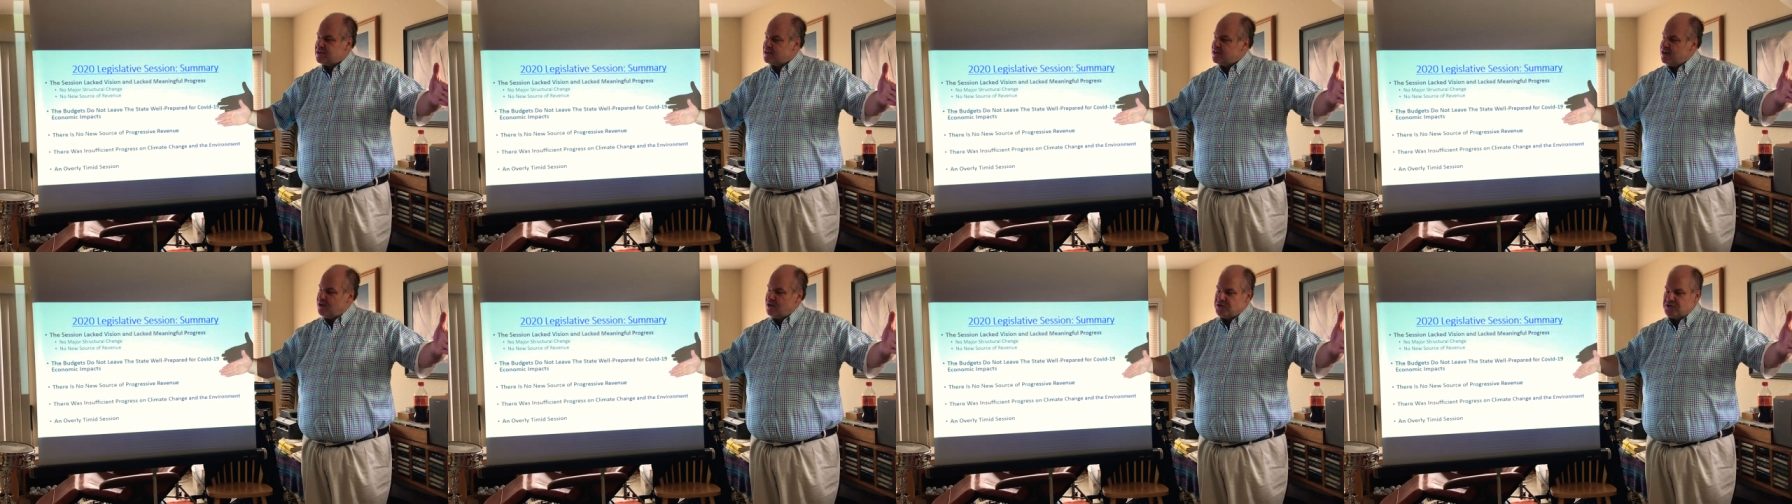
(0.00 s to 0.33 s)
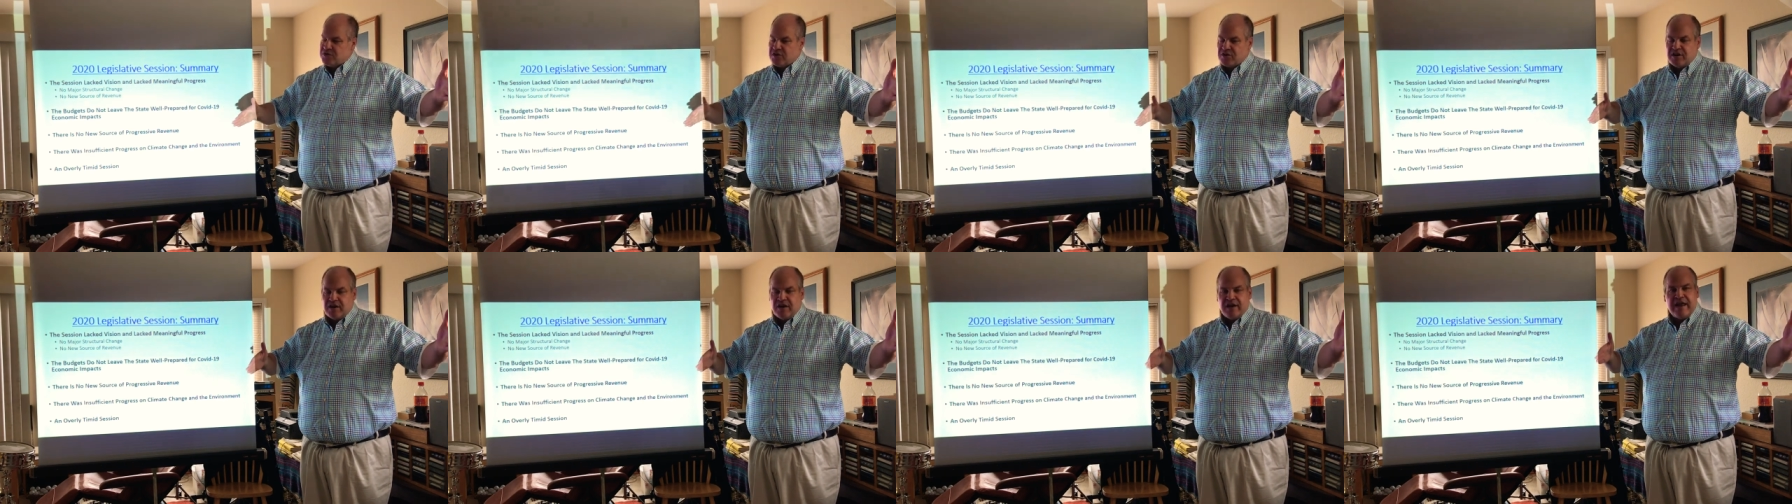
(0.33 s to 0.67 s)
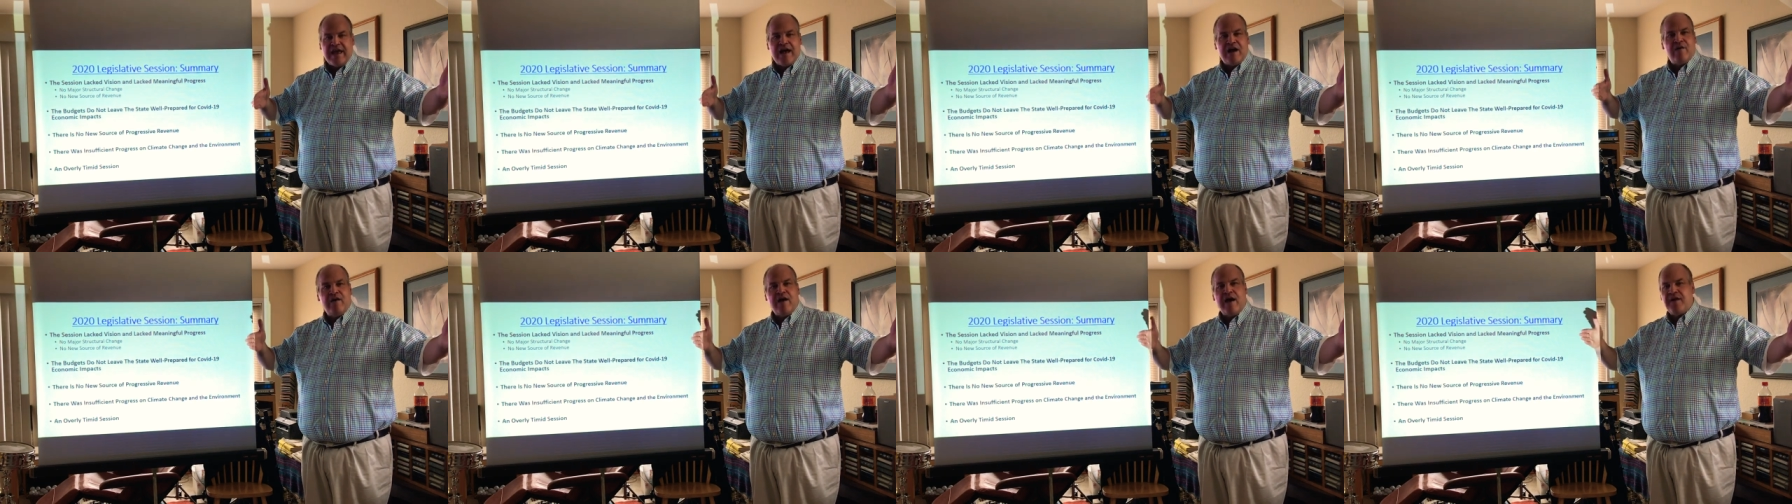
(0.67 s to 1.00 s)
Those are going to
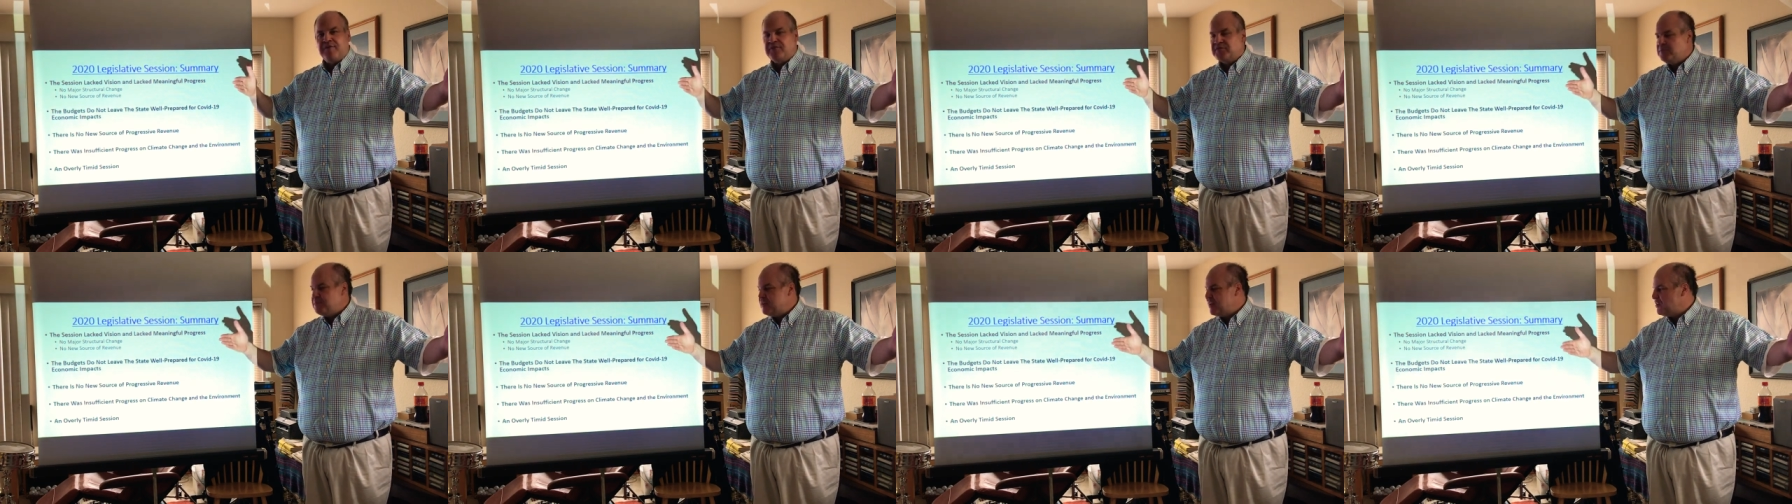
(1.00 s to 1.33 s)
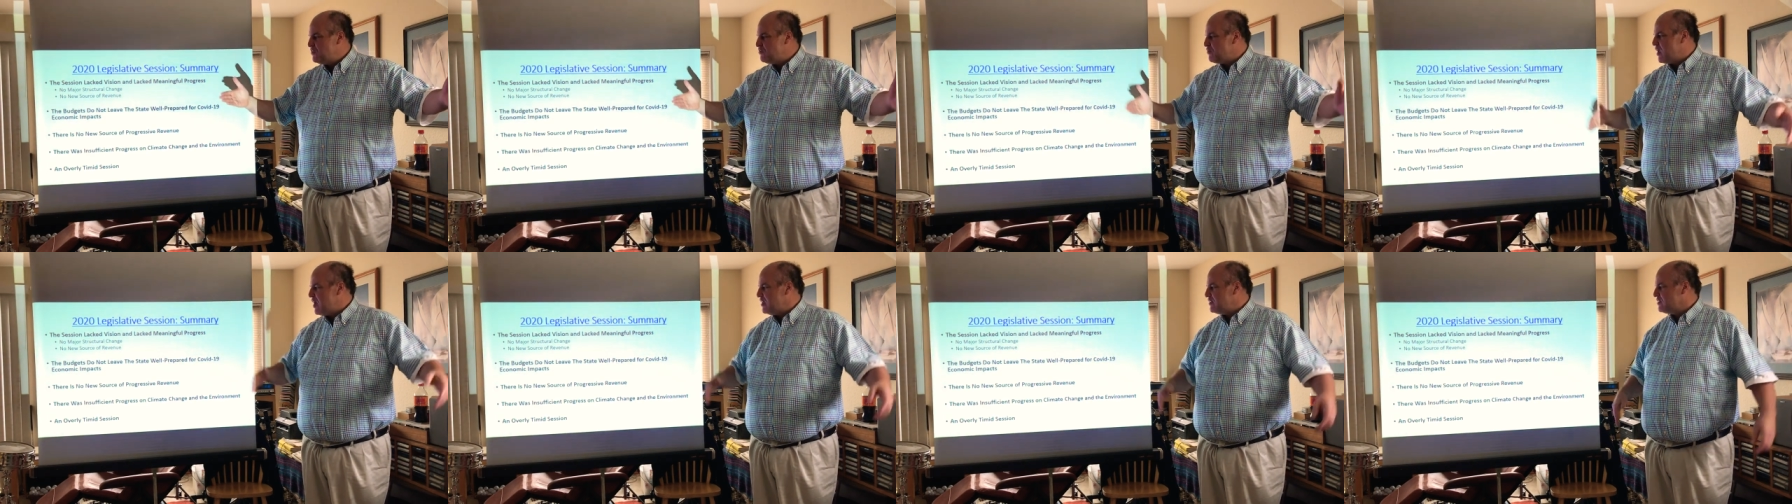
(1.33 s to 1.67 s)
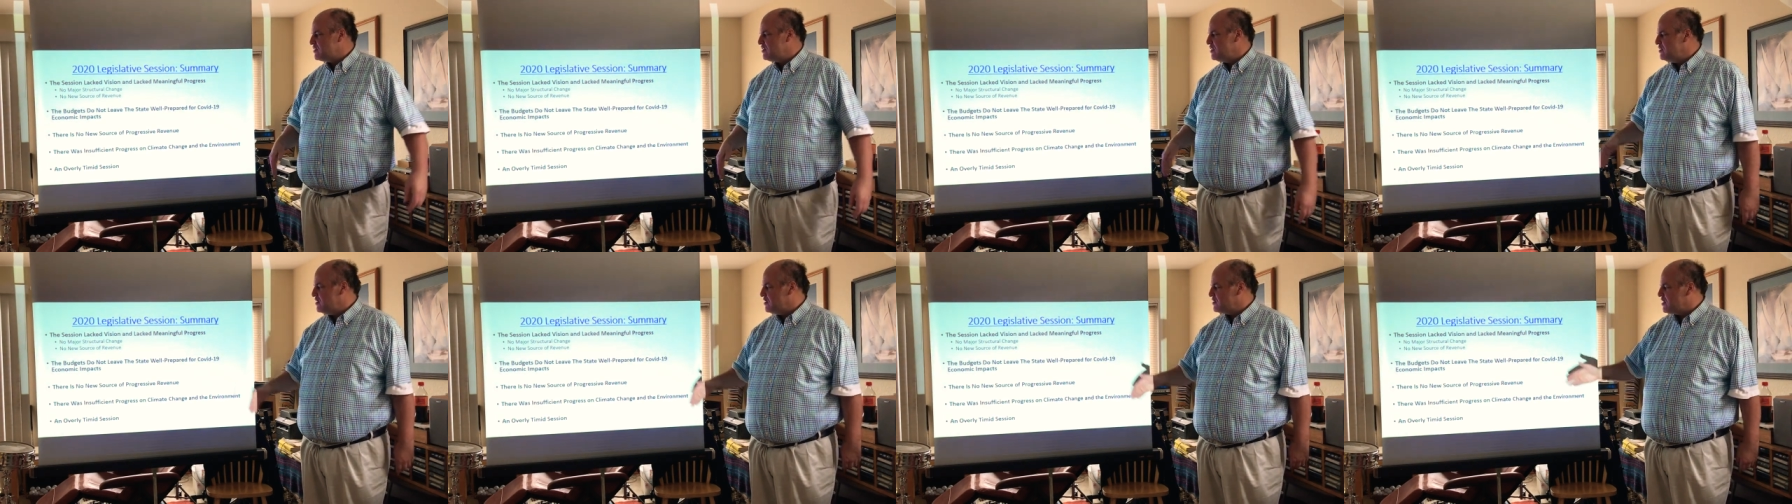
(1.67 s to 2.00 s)
now have to be
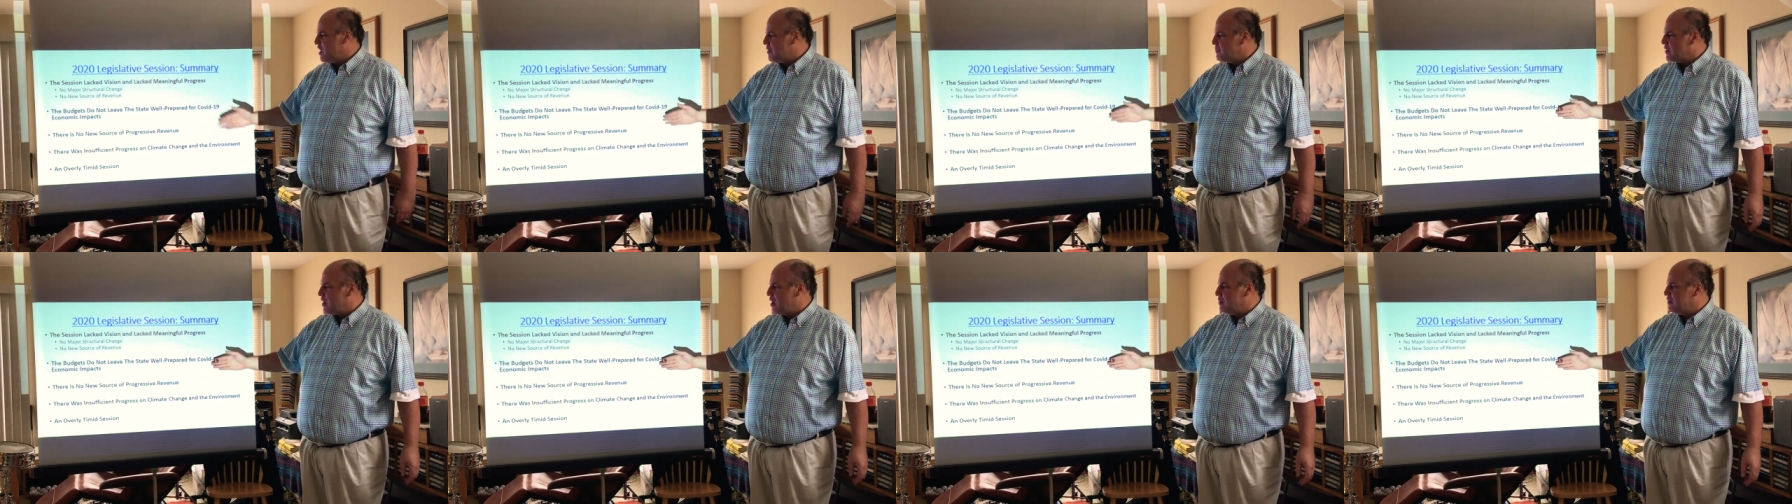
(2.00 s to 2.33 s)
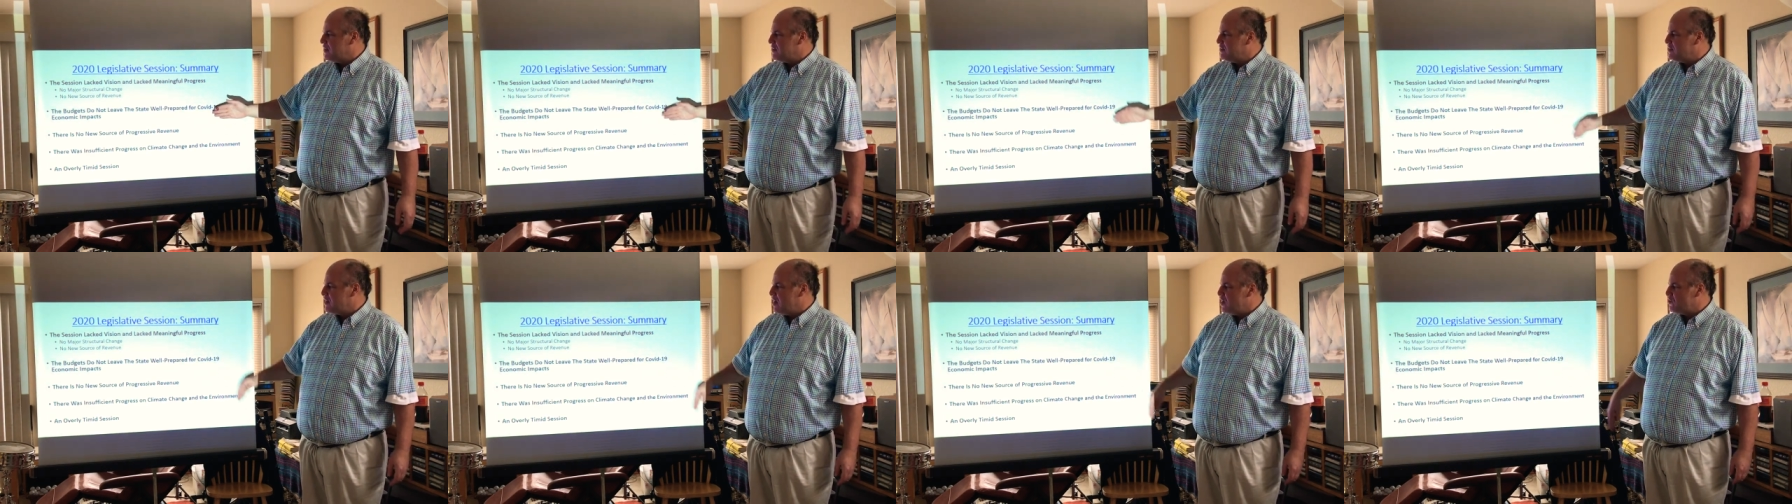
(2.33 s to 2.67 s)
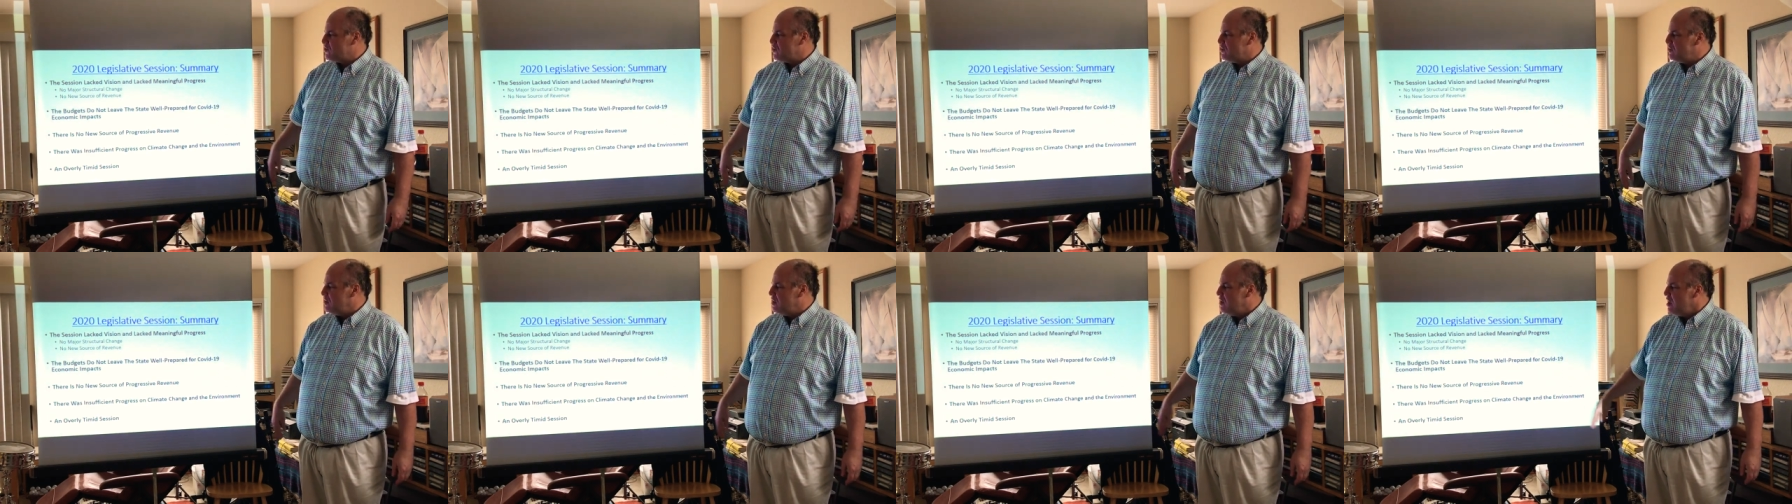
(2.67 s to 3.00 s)
addressed in this upcoming
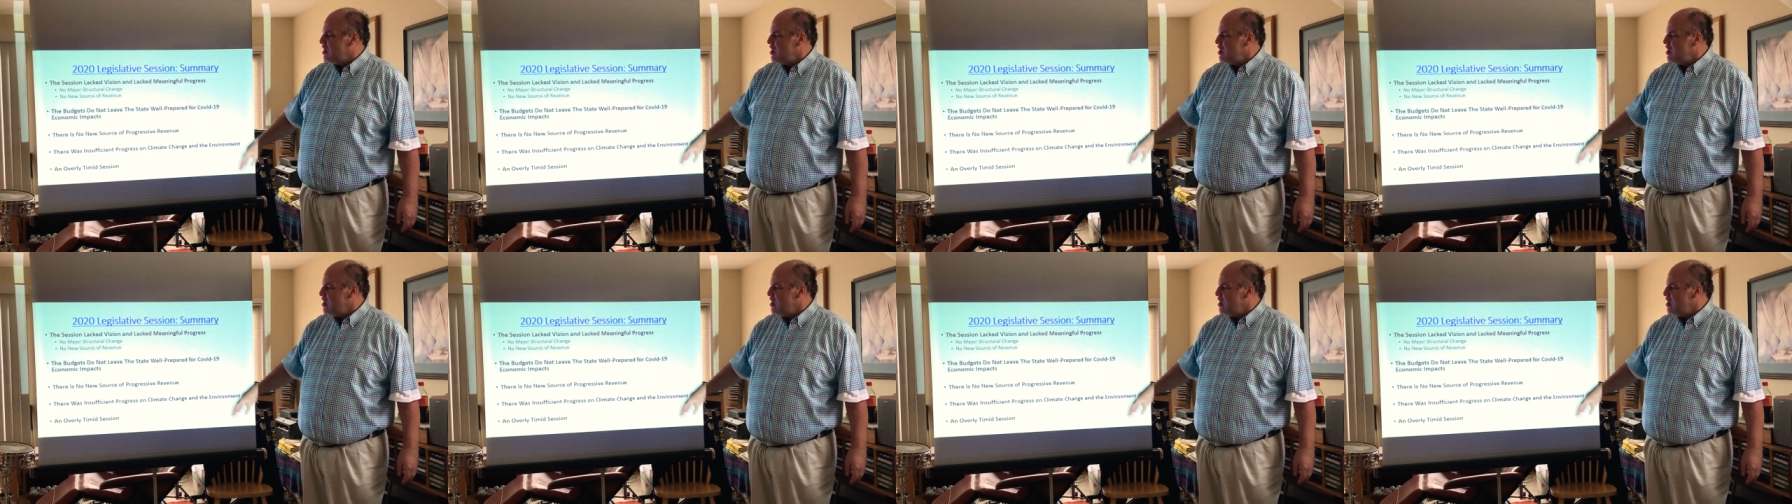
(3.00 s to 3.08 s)
session.